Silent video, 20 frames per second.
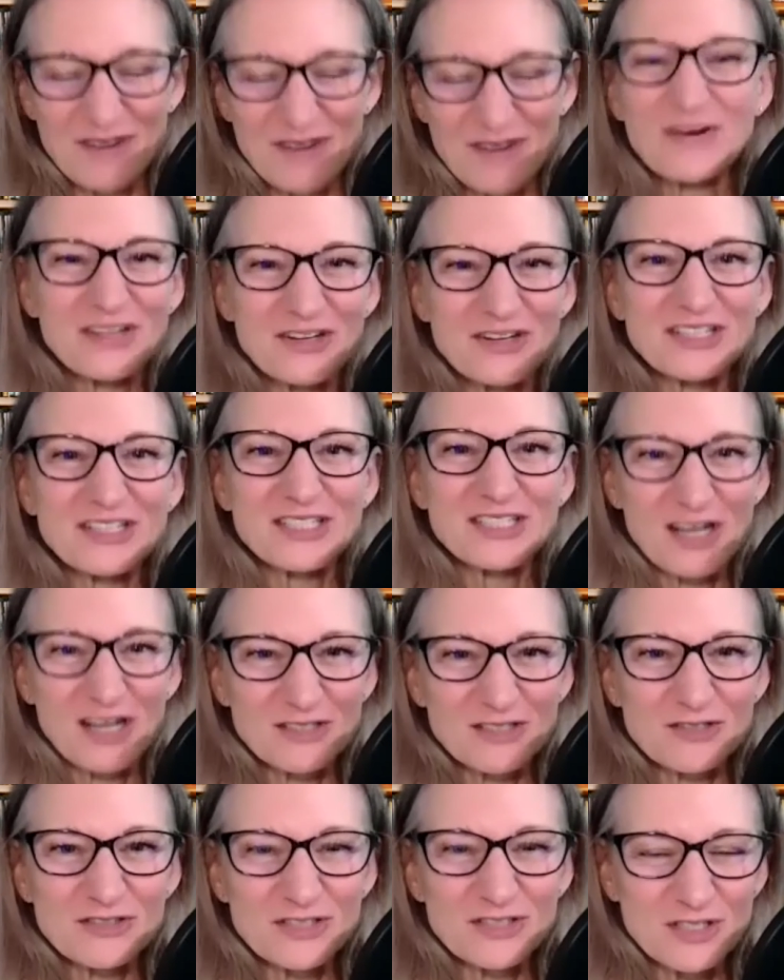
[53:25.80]
you're a
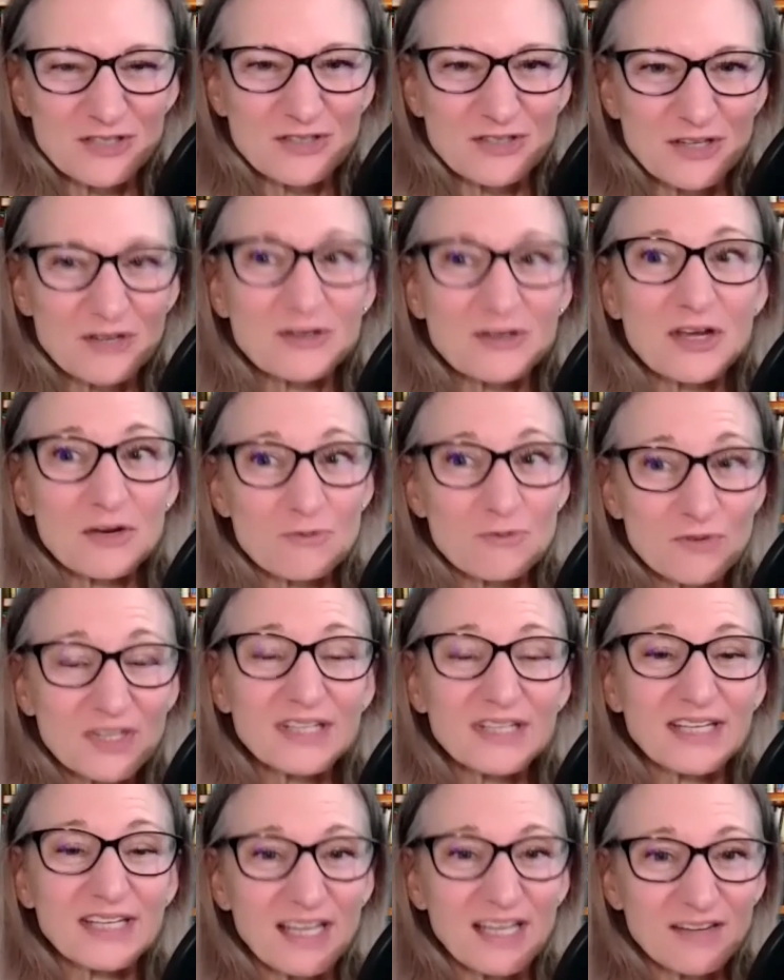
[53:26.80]
doctoral student,
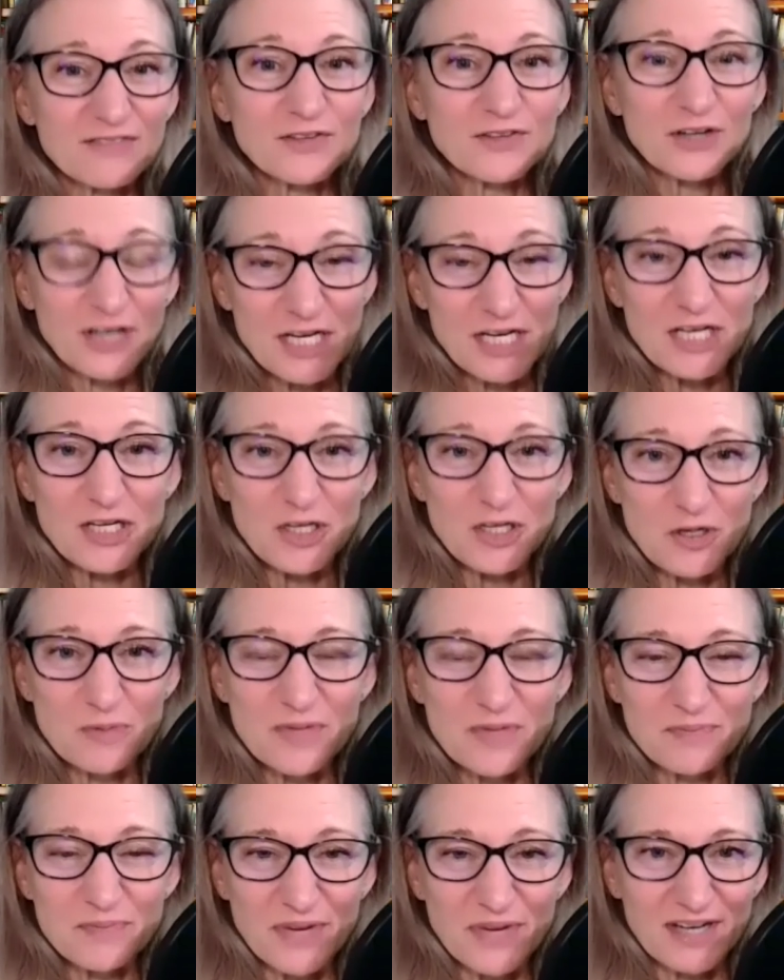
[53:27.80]
really, if you're in a
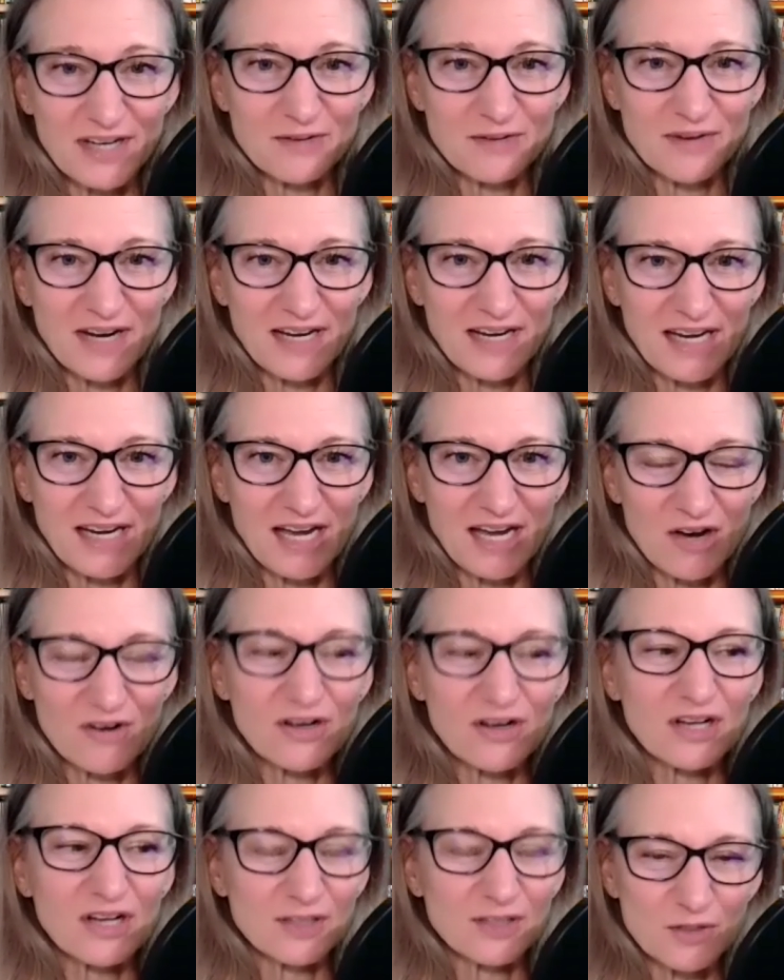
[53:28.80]
human body right
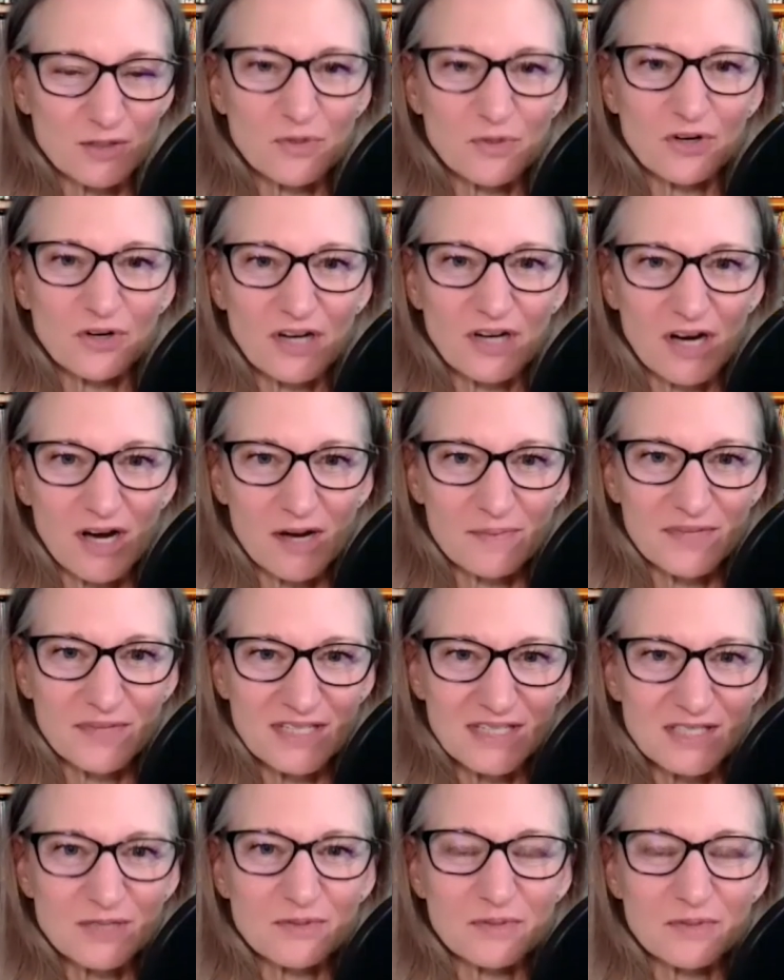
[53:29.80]
now, a little more
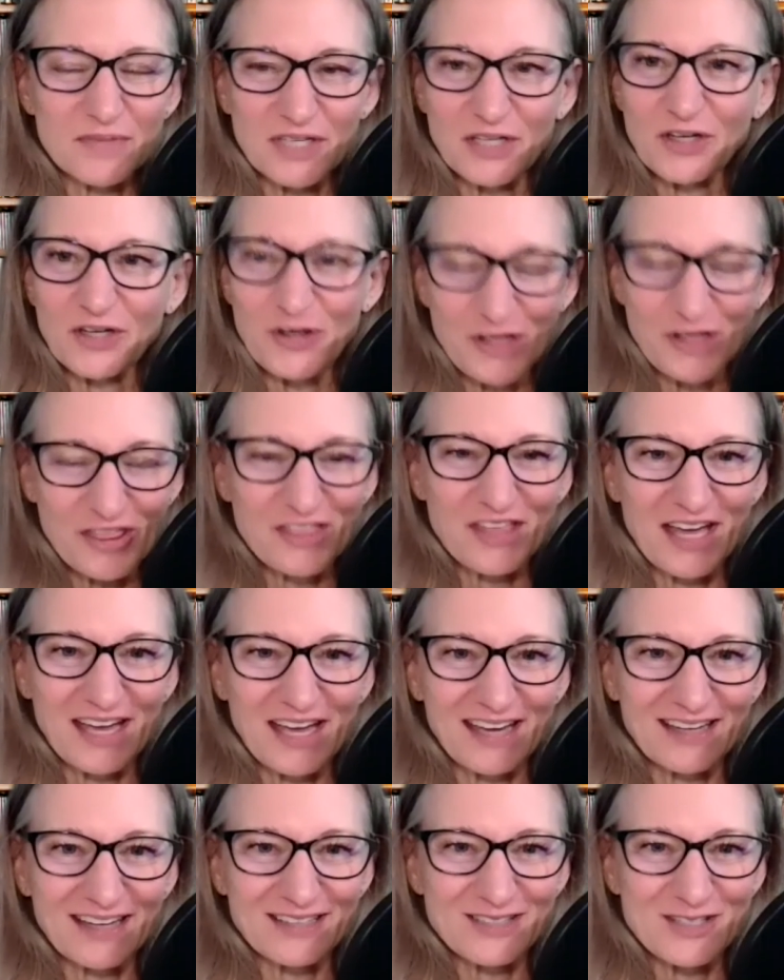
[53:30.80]
calmness would be a good
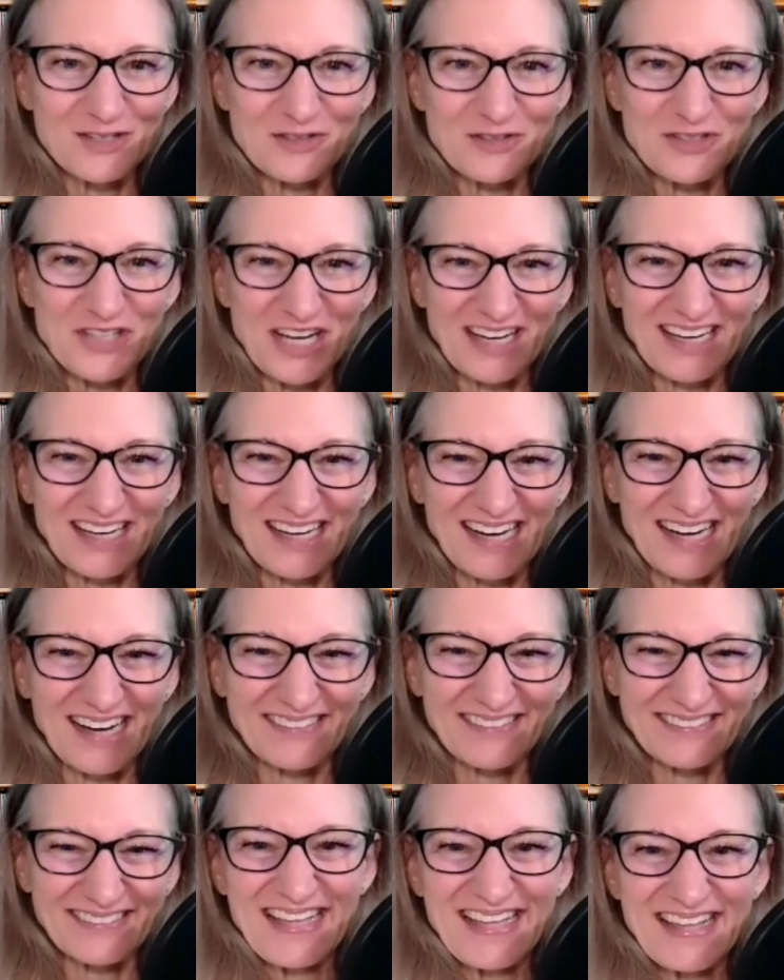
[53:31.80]
thing. So check it
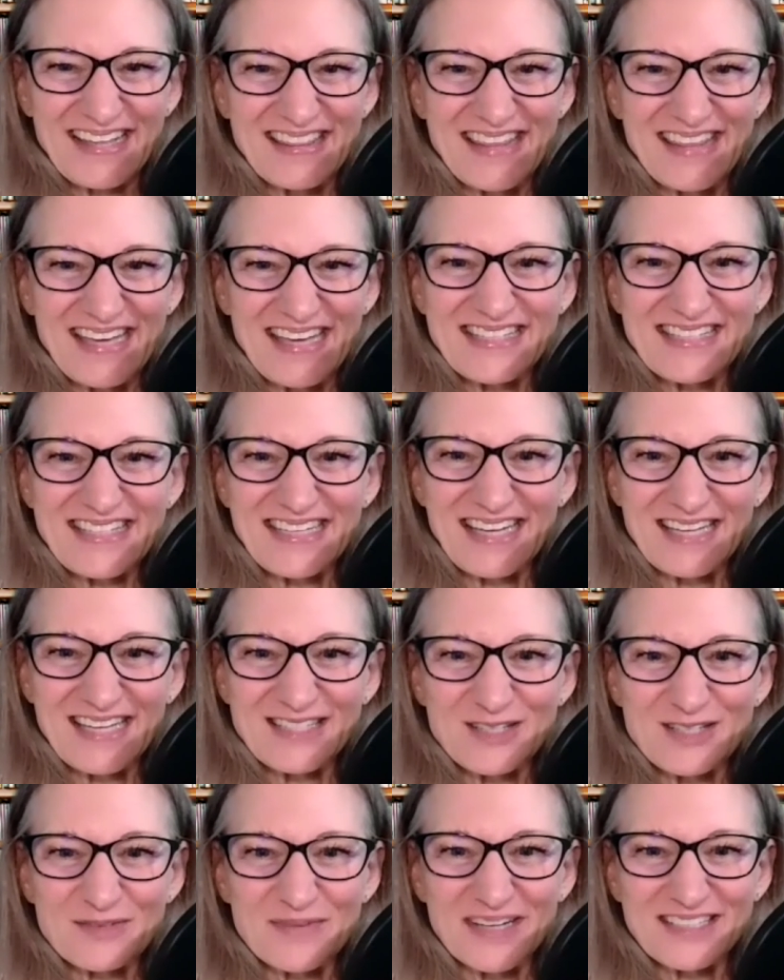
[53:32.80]
out. Thanks again
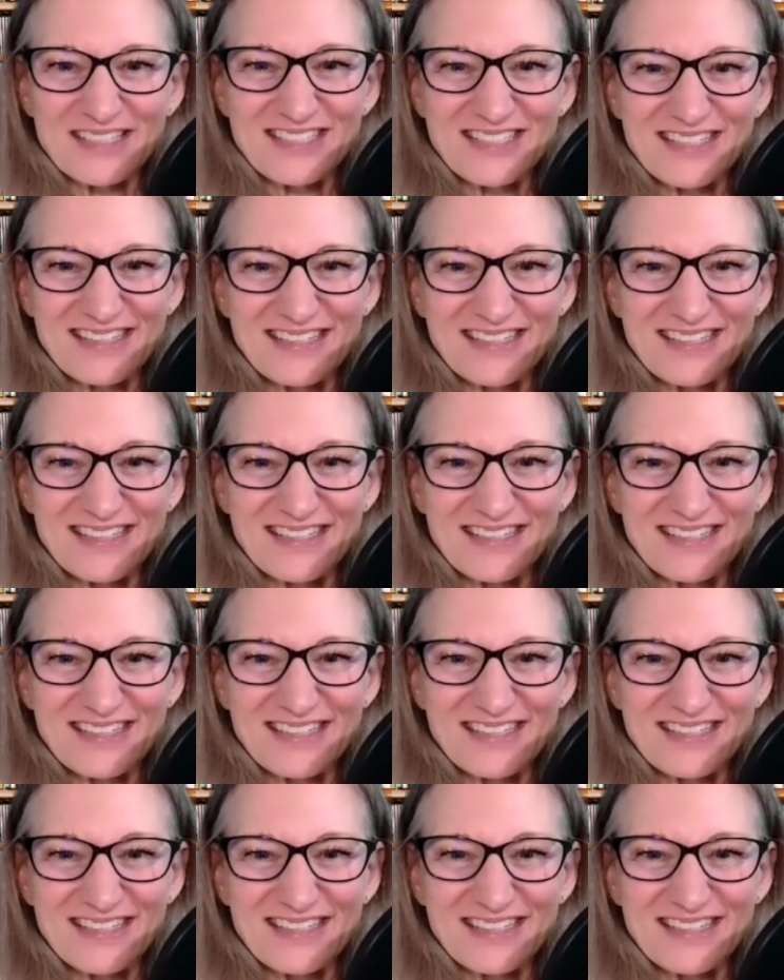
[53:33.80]
so much.